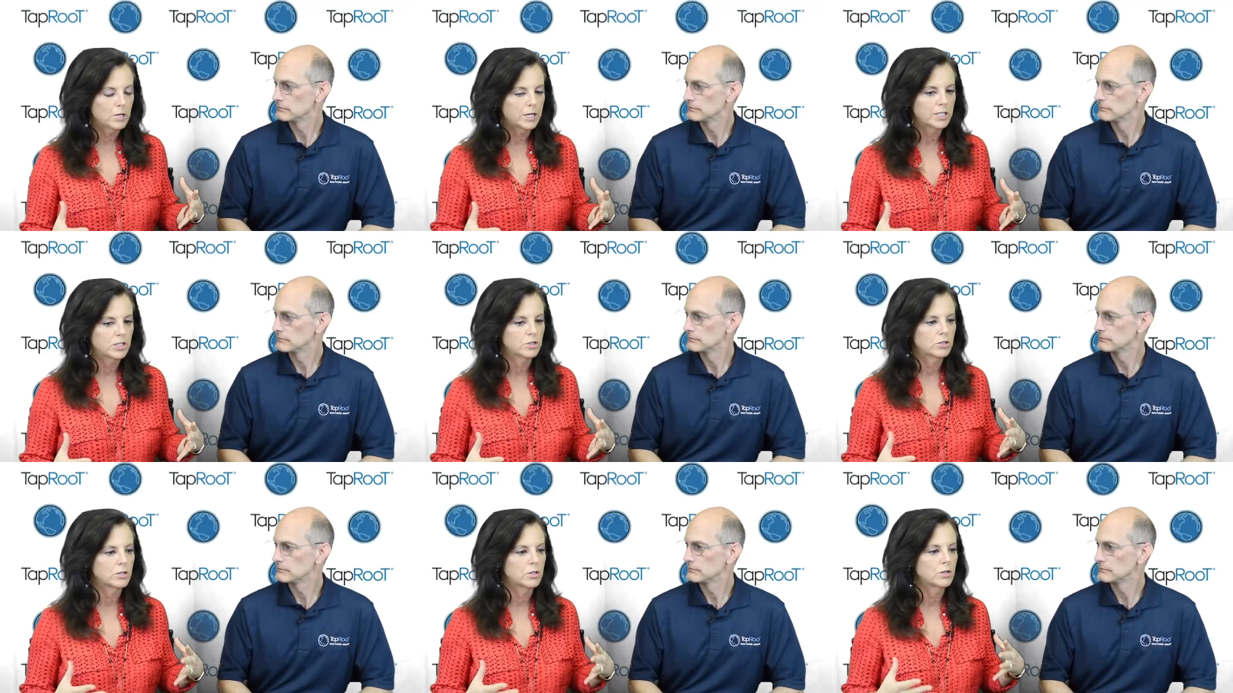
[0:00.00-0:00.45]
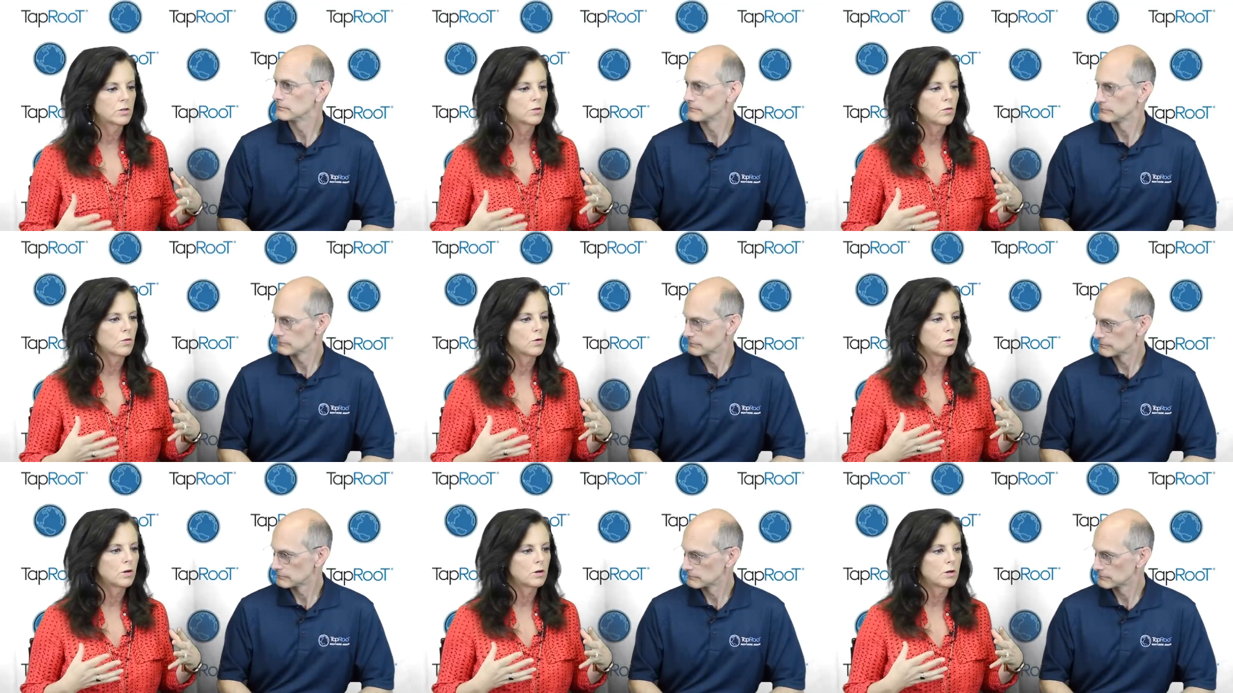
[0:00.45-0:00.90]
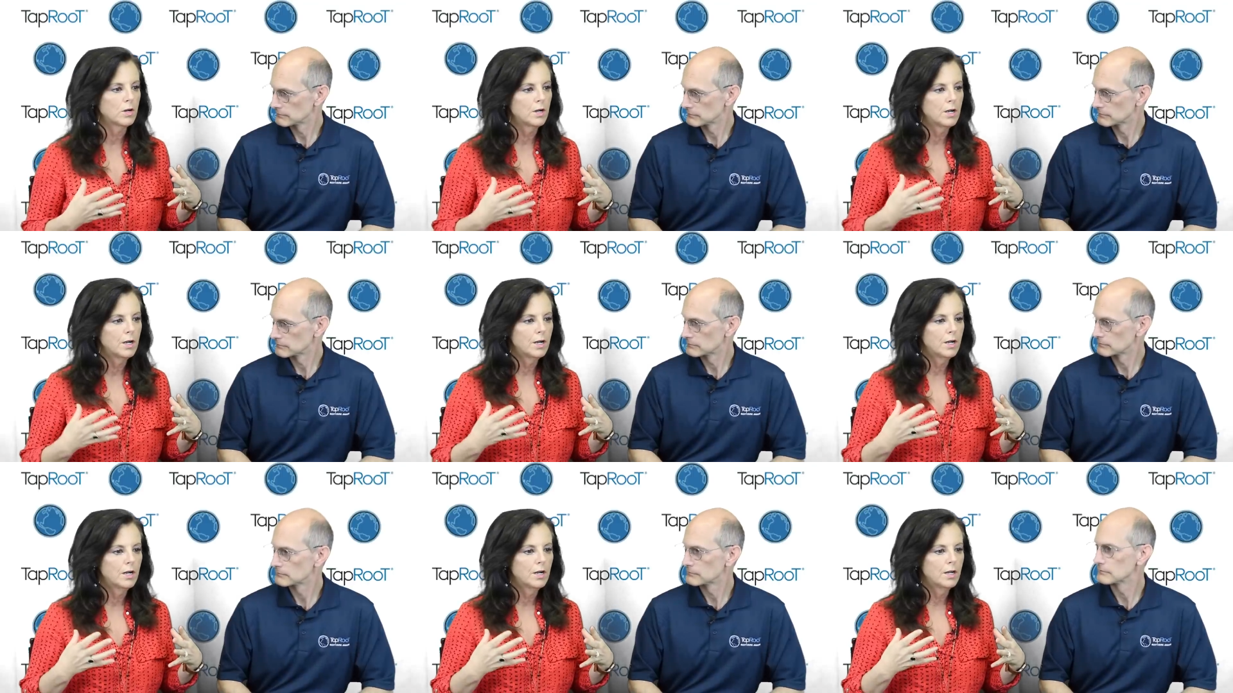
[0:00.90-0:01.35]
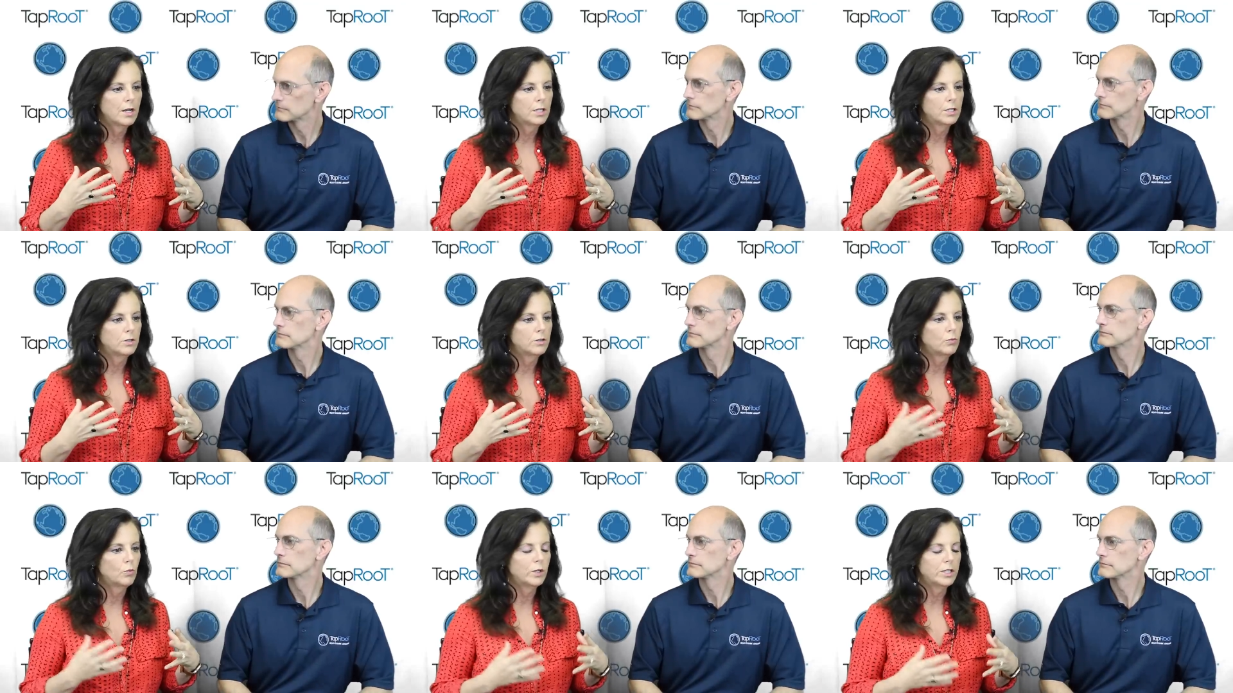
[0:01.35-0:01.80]
Speaker 1: pressure, or
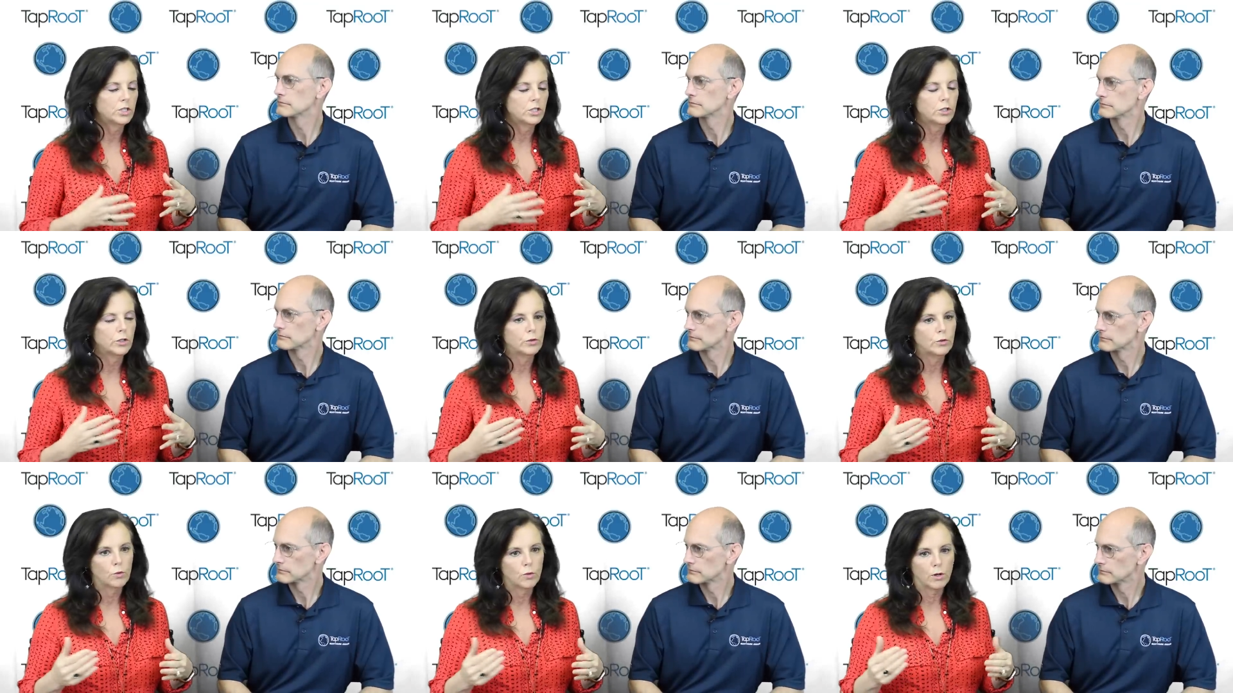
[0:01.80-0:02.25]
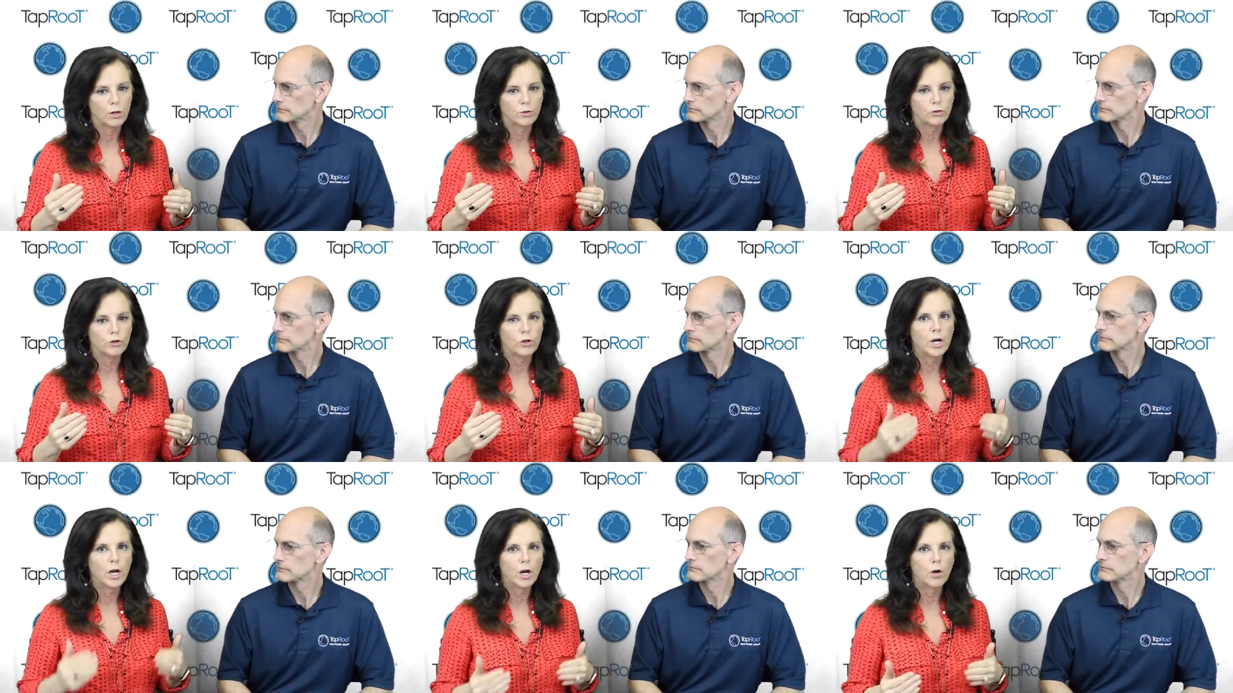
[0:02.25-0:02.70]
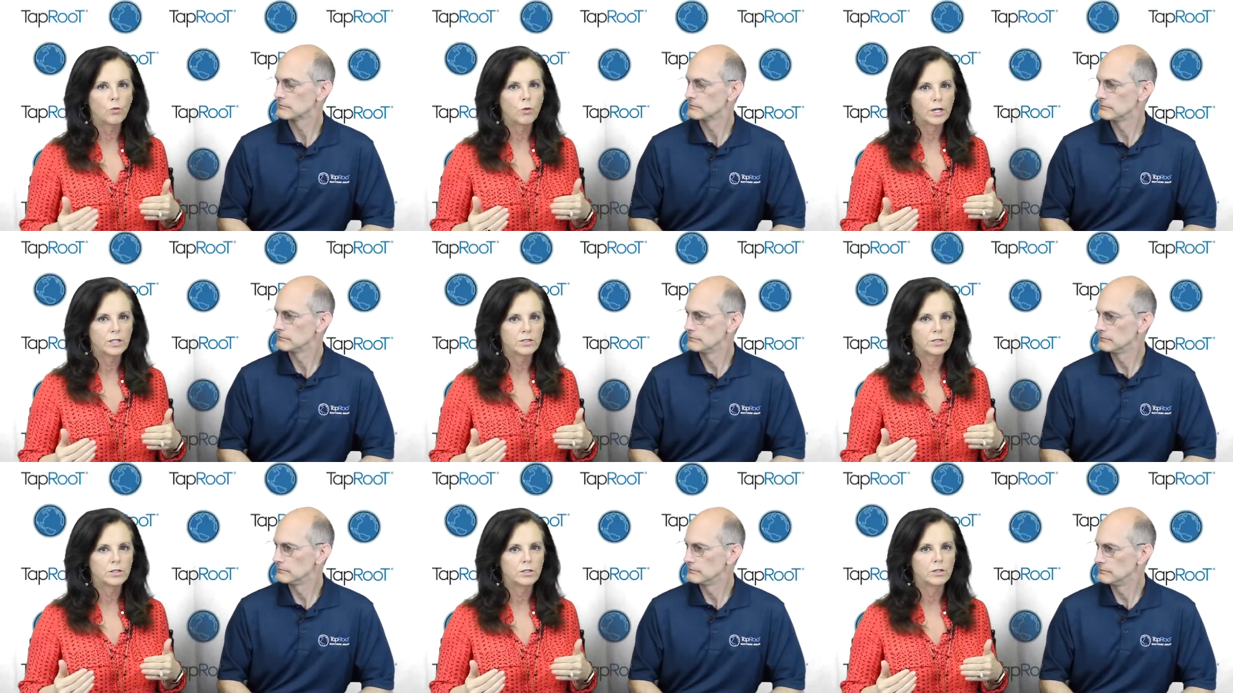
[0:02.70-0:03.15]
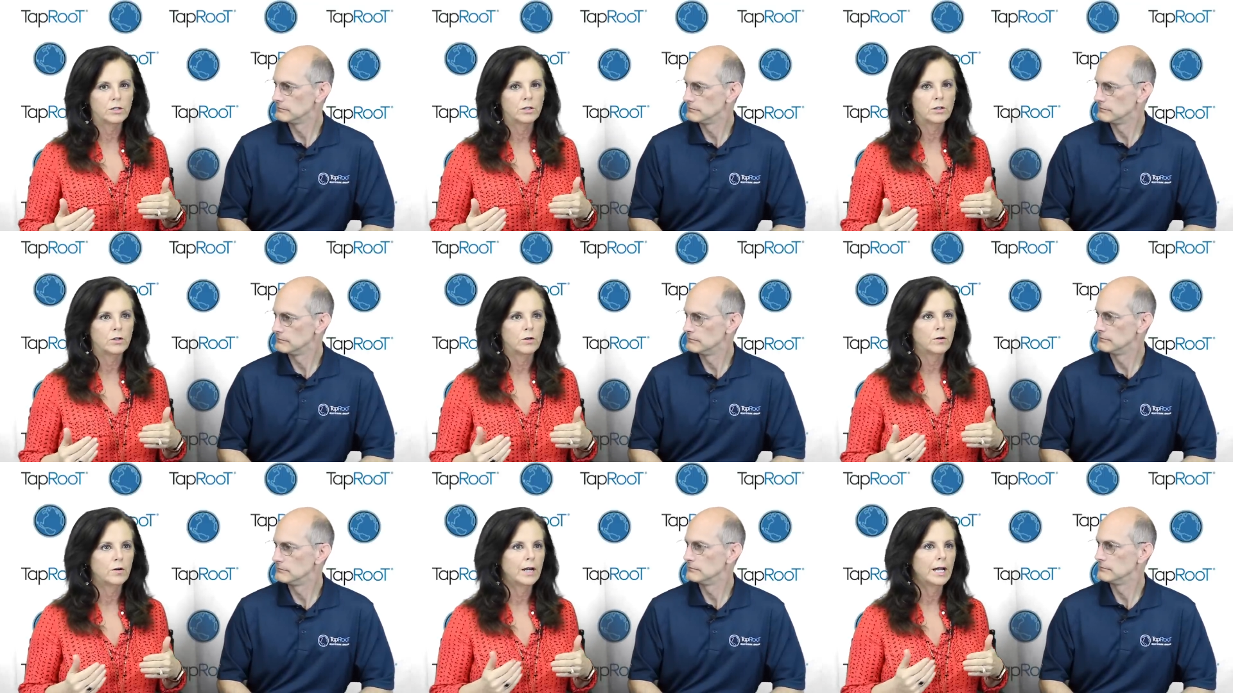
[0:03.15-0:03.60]
when you know what to
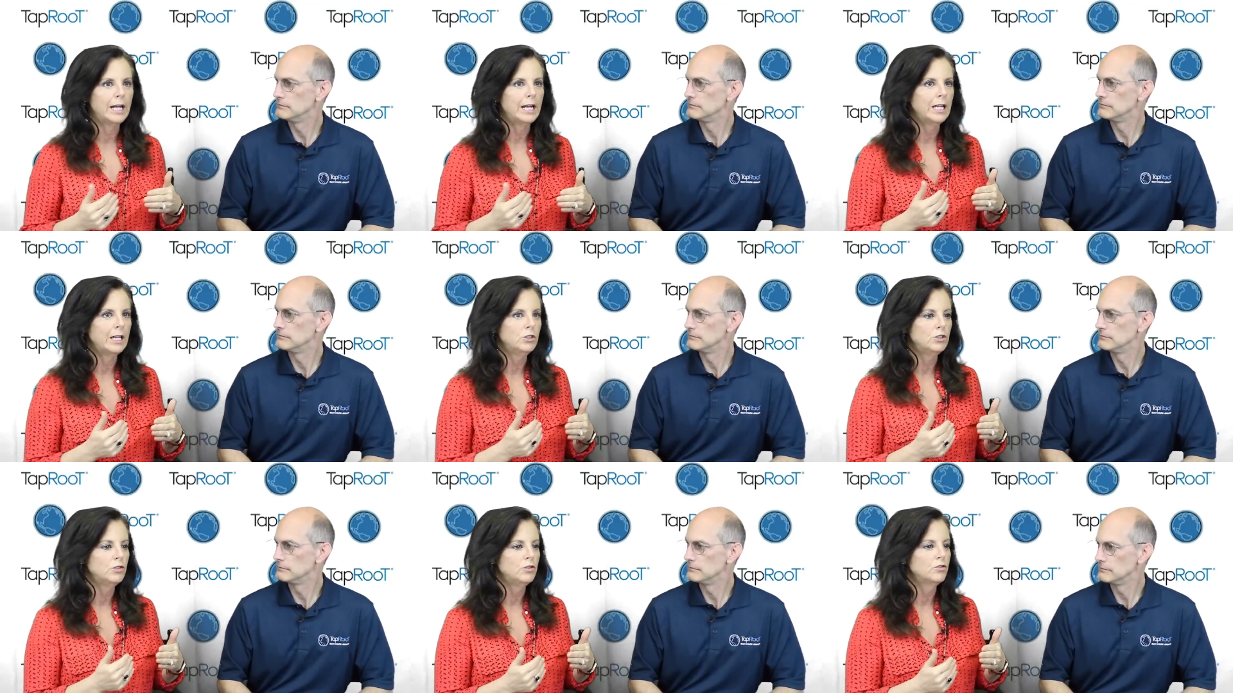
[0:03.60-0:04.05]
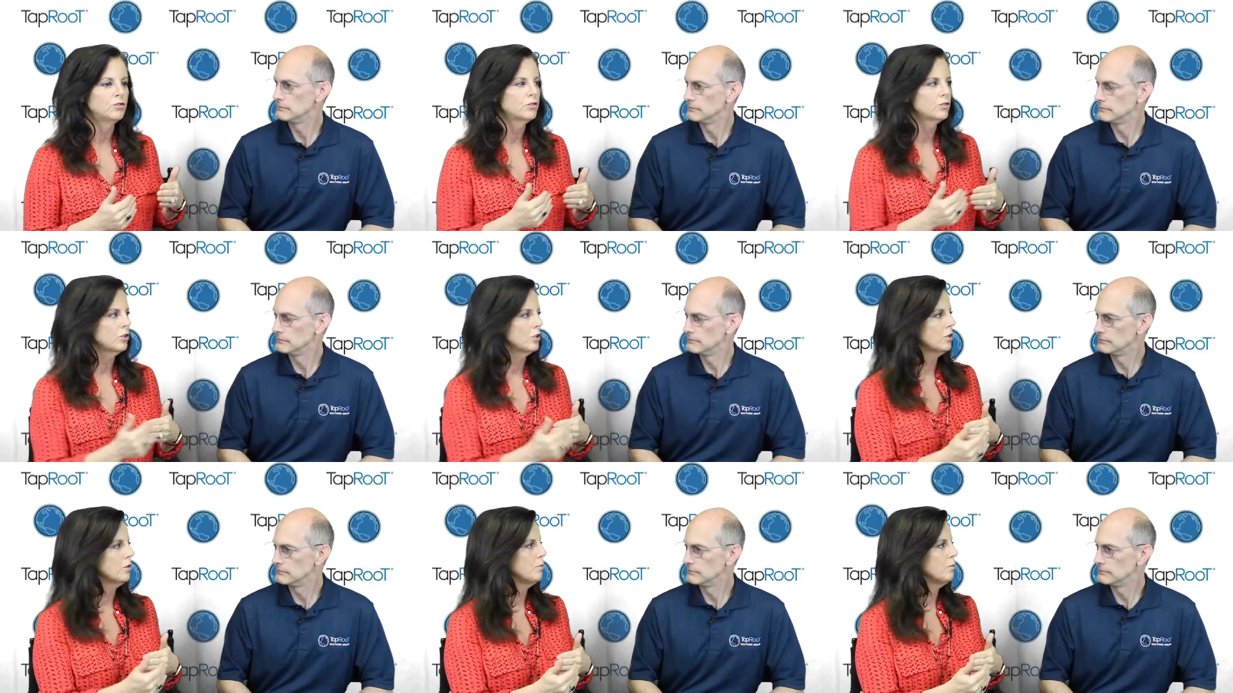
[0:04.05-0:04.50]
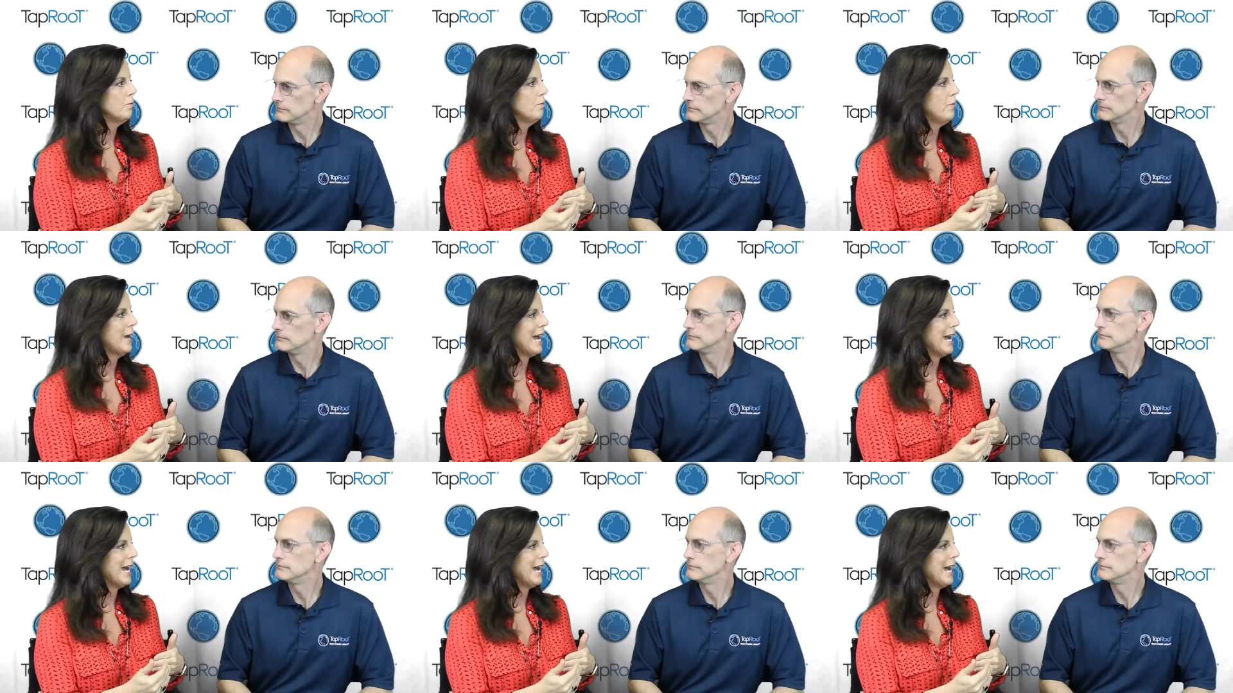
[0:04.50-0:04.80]
do and you skirt